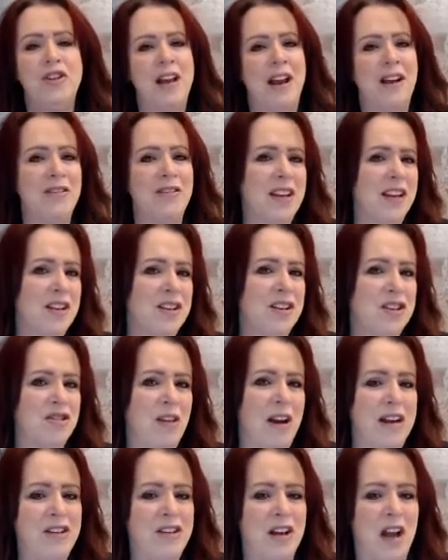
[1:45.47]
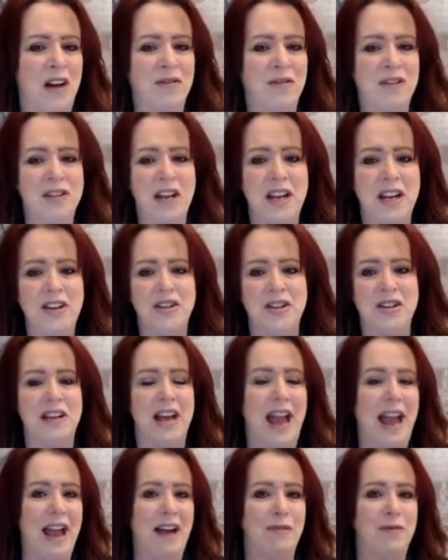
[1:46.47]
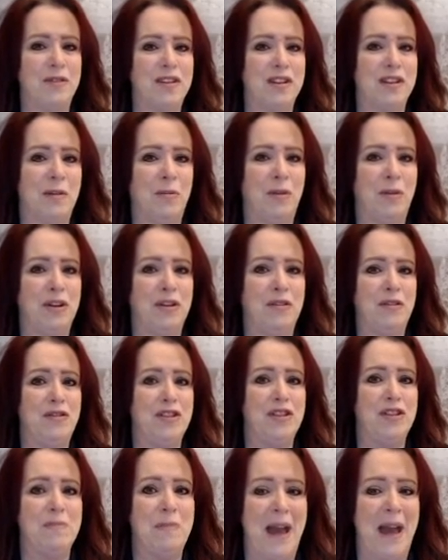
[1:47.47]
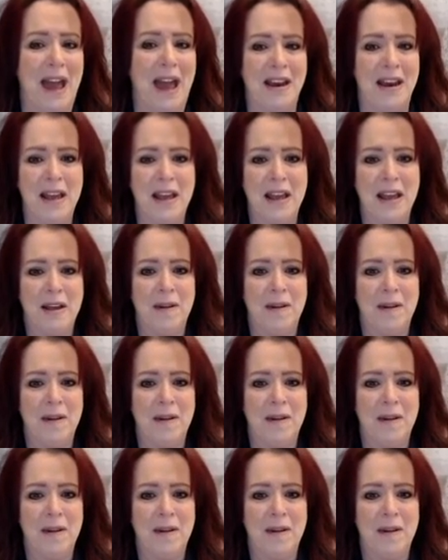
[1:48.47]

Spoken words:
sounds like a strange conversation to have with someone you just met.